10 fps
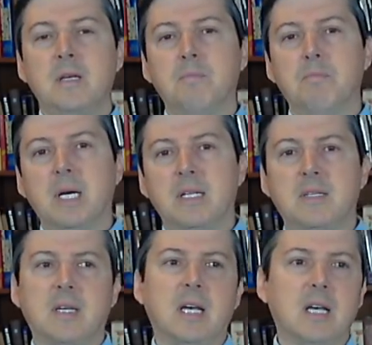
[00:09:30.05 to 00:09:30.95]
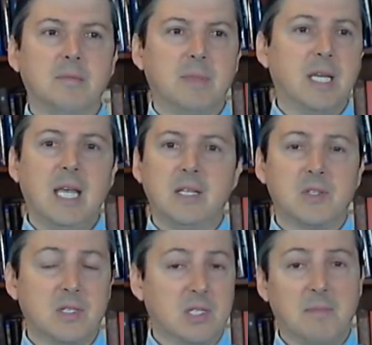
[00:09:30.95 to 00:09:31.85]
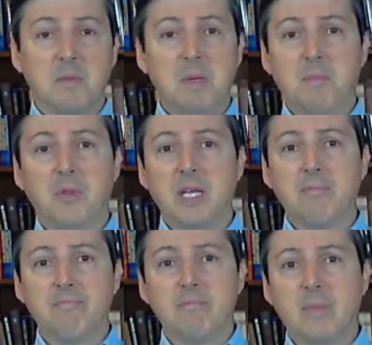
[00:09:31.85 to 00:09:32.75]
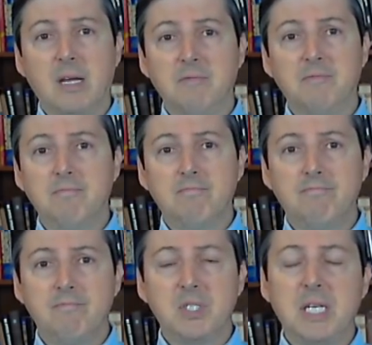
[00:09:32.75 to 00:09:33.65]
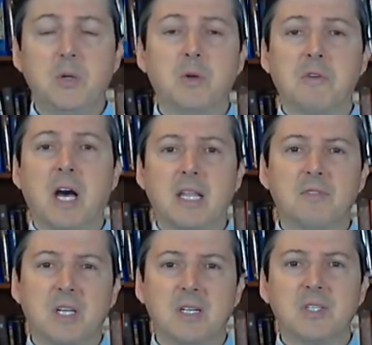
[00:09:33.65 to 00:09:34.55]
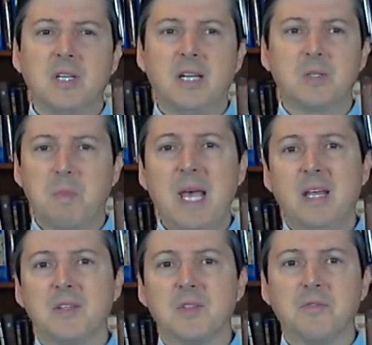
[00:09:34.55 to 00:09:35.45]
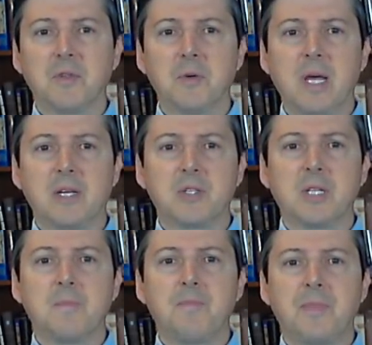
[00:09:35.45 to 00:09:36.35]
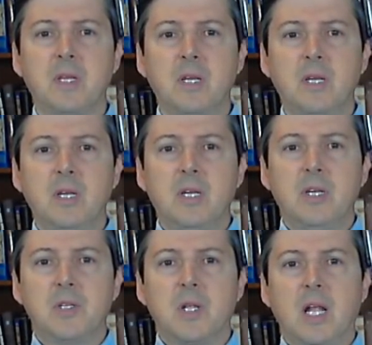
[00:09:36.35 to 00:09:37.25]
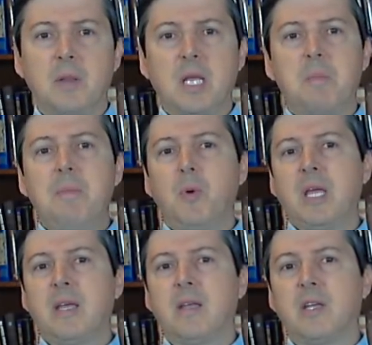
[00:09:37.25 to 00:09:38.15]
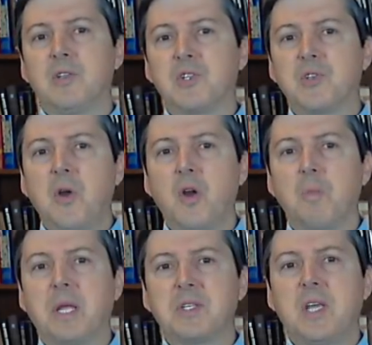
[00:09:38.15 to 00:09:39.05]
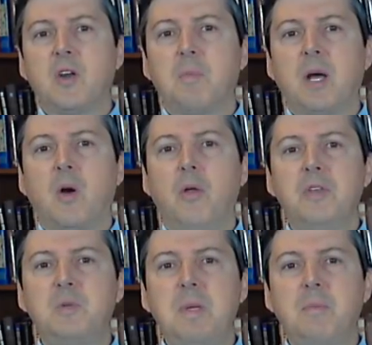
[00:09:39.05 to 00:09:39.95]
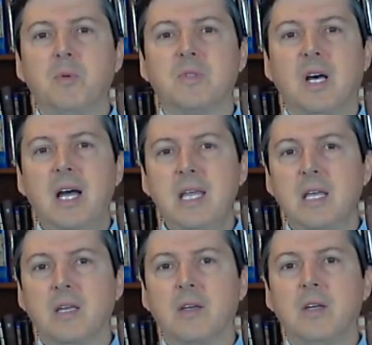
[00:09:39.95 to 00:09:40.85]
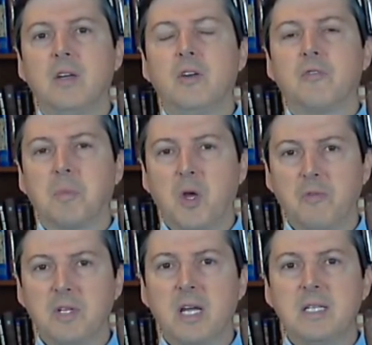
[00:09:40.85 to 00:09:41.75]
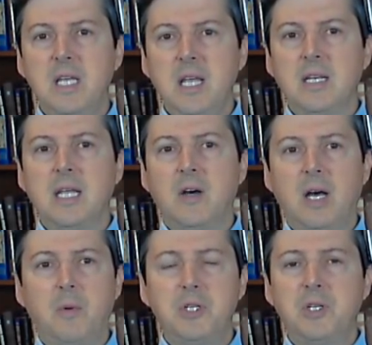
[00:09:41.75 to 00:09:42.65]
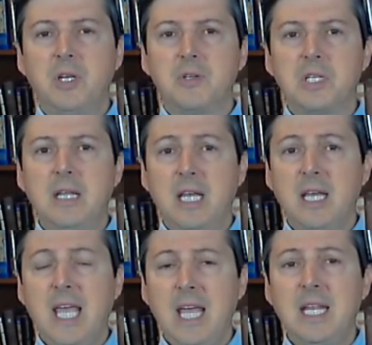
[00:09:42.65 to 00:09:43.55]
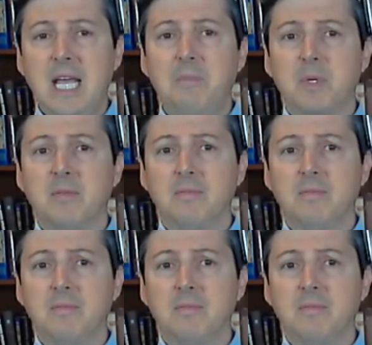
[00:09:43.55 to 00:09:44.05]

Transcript: But again, some of the people that I've seen who have got it have said it's not as bad as the flu, actually. So now people get concerned because they hear about all these people dying from COVID-19. Now, I want you to understand that can happen.